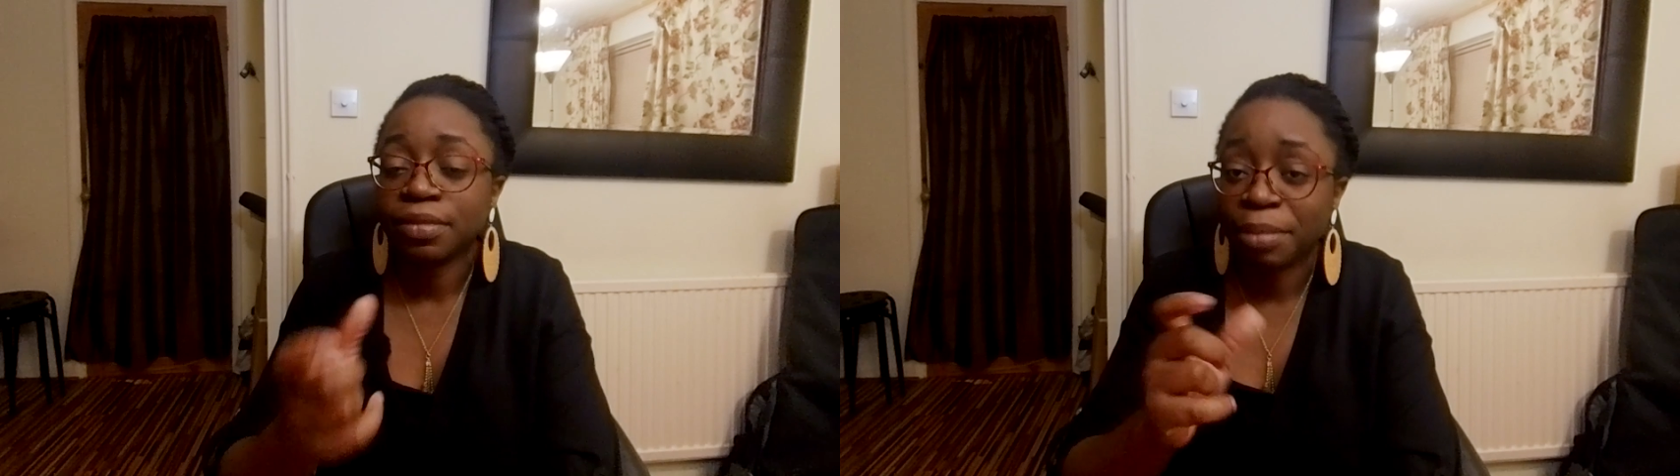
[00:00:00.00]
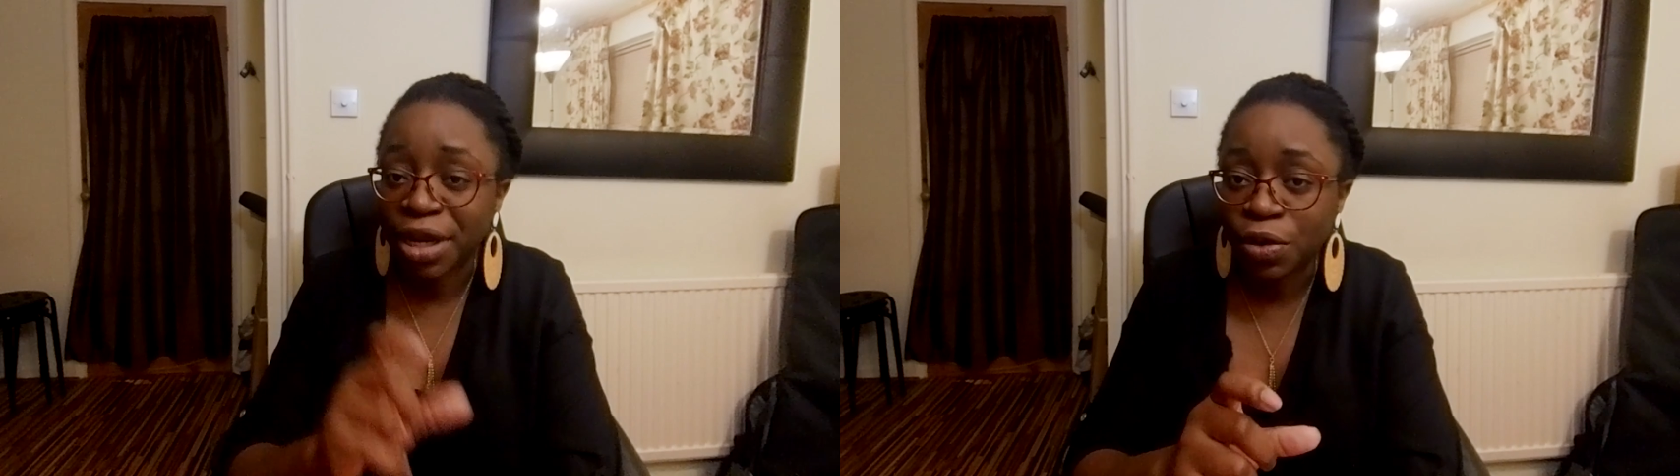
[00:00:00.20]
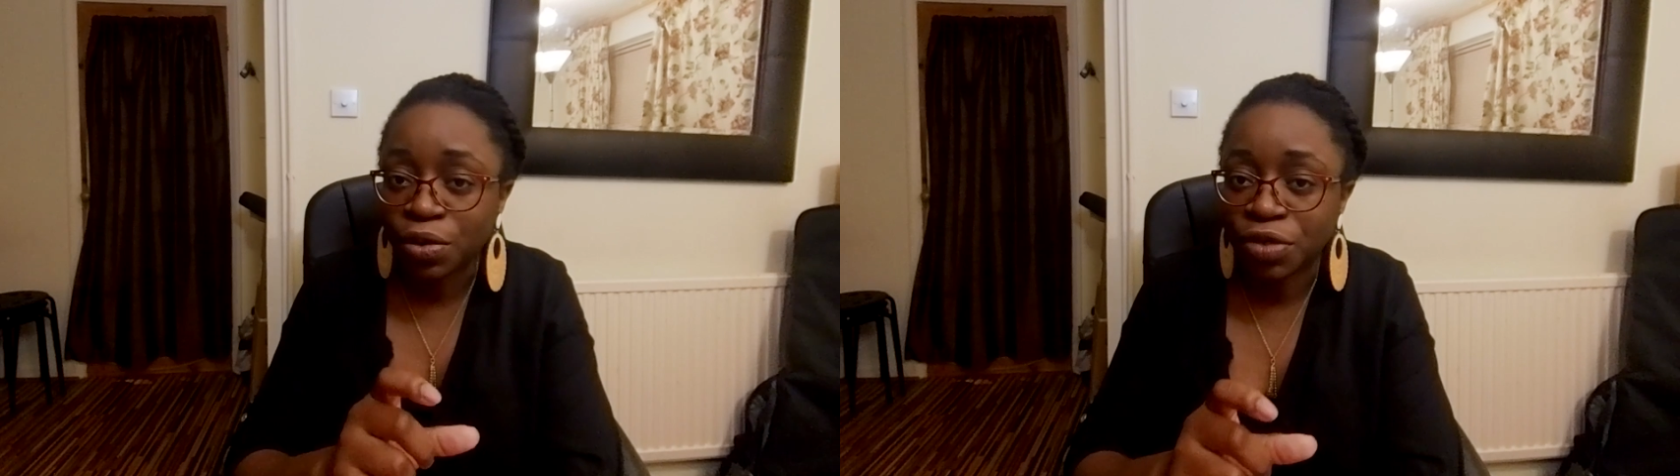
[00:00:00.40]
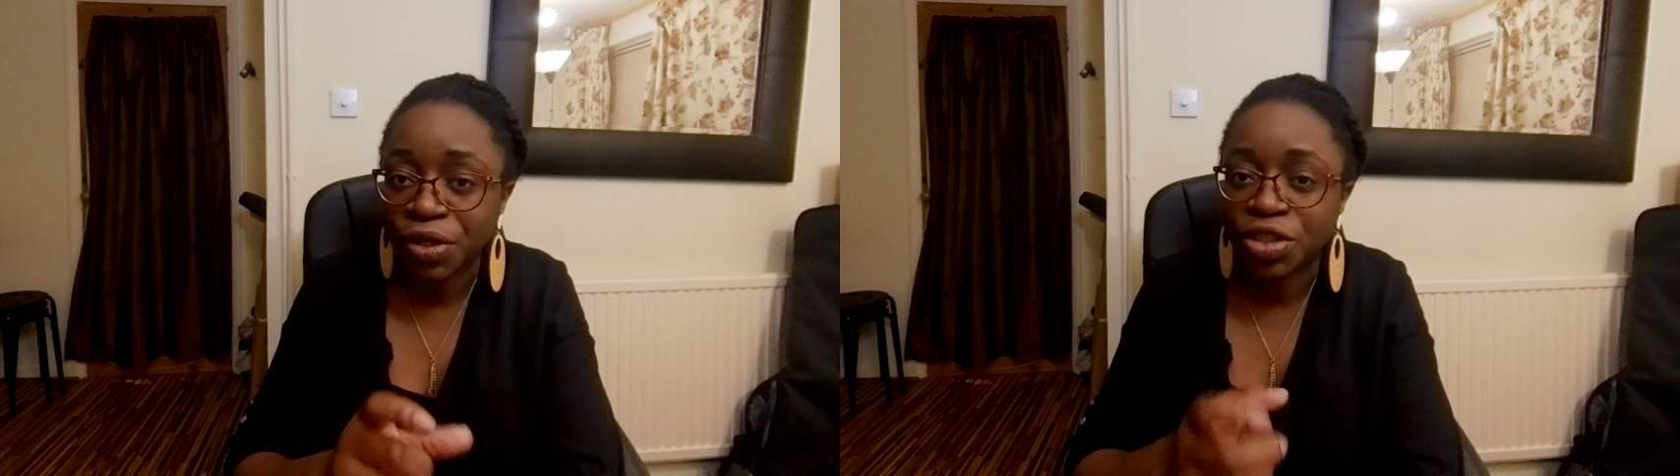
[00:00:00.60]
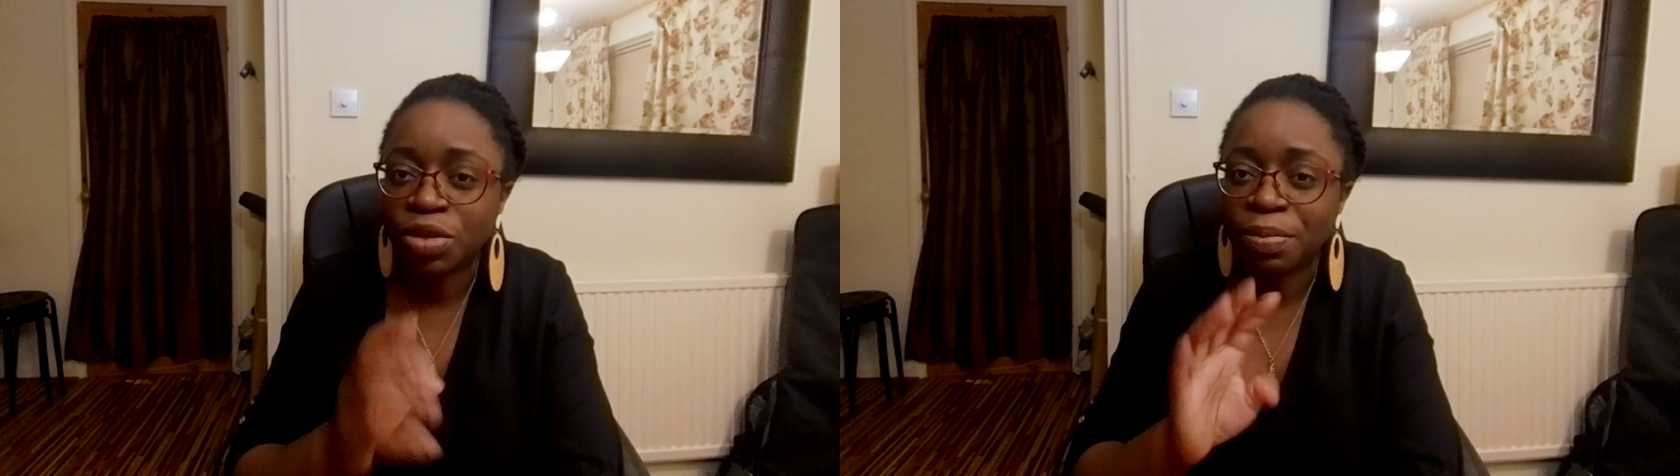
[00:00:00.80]
medical
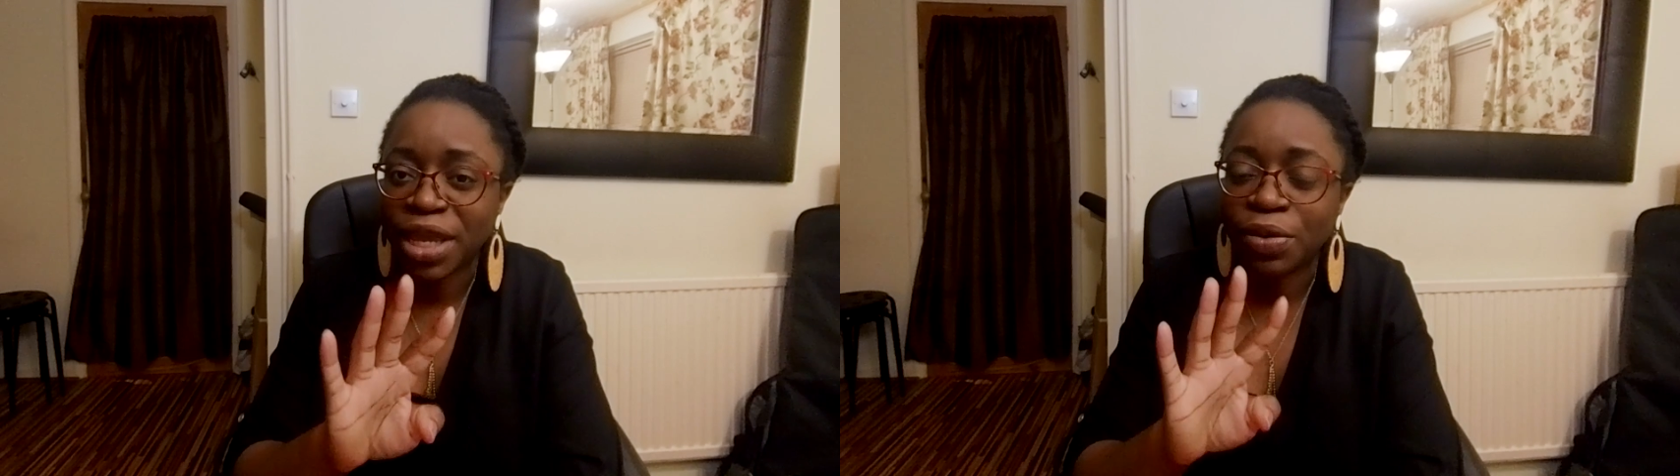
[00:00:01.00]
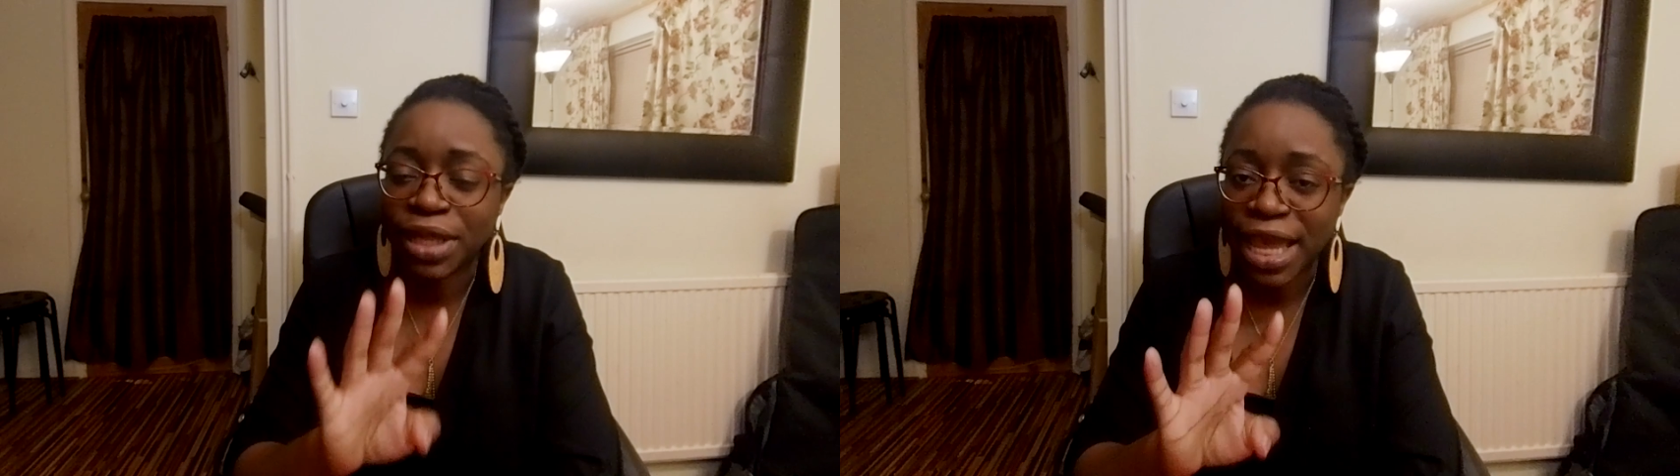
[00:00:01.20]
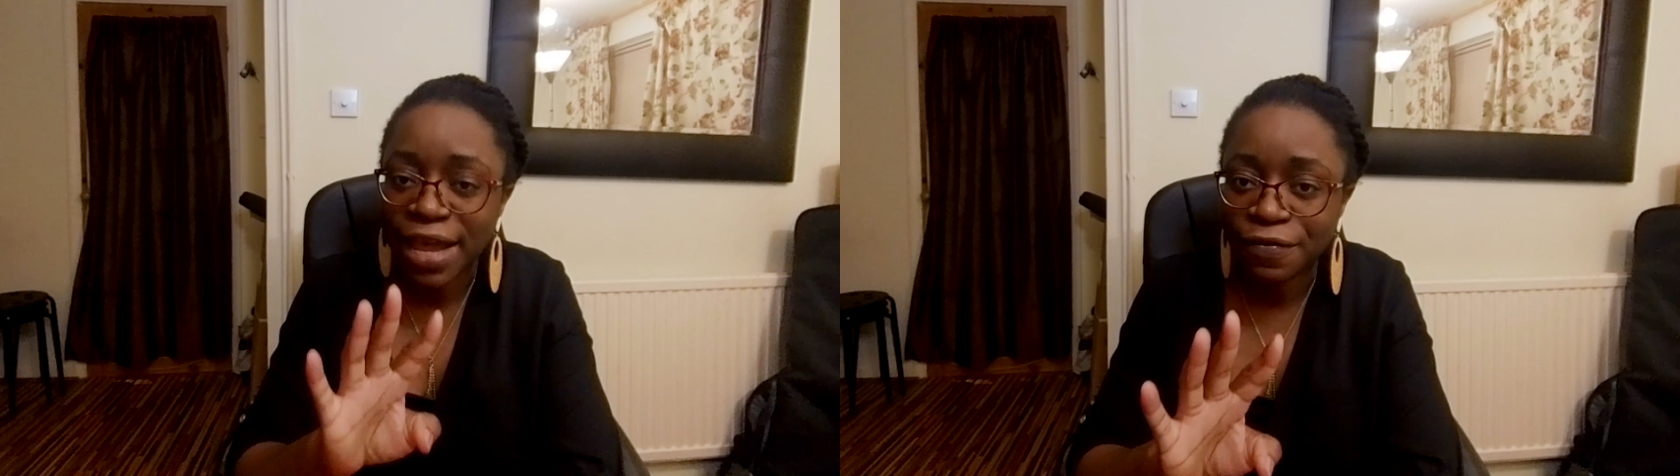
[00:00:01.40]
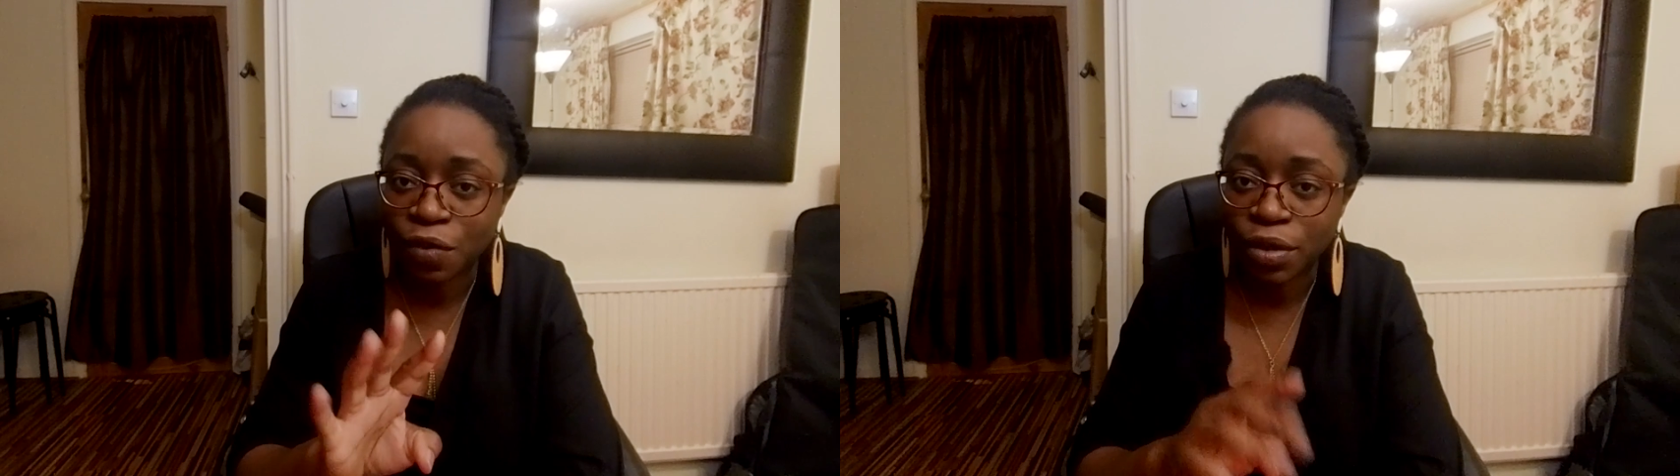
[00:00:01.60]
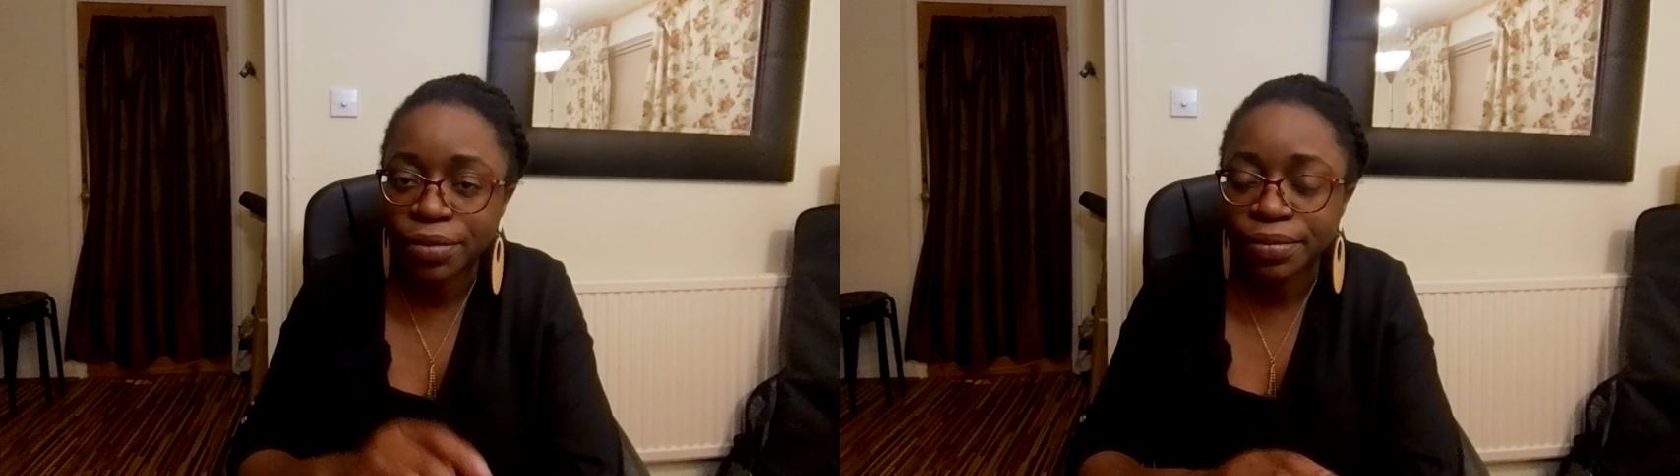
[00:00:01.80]
degrees, you may only have
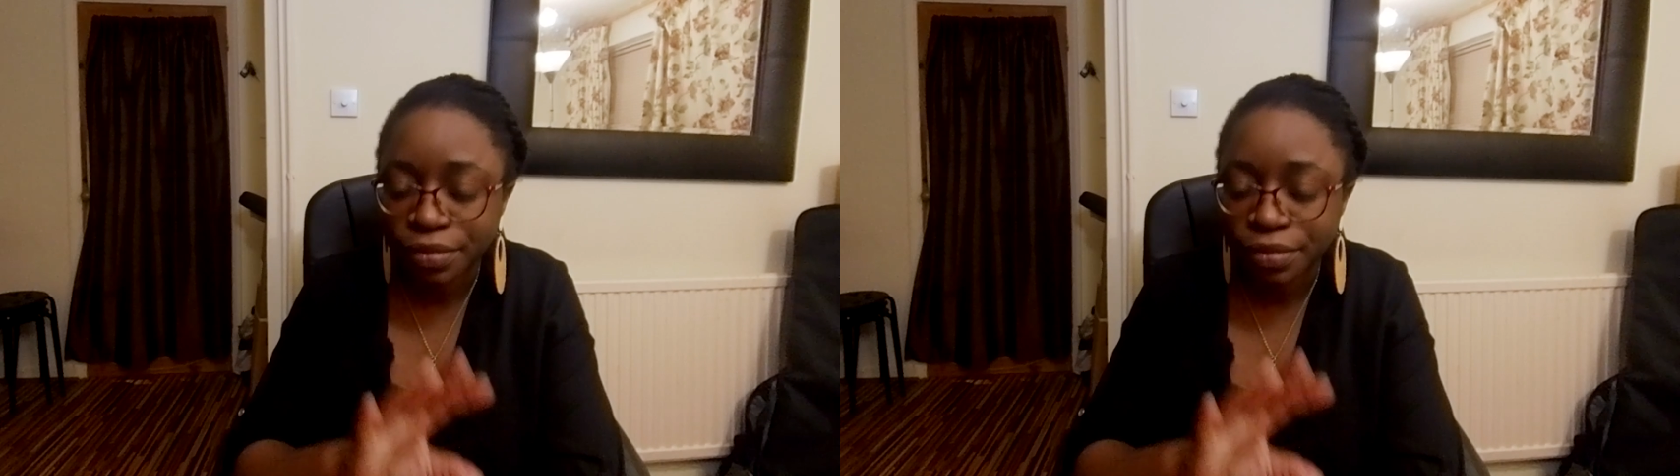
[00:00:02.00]
4.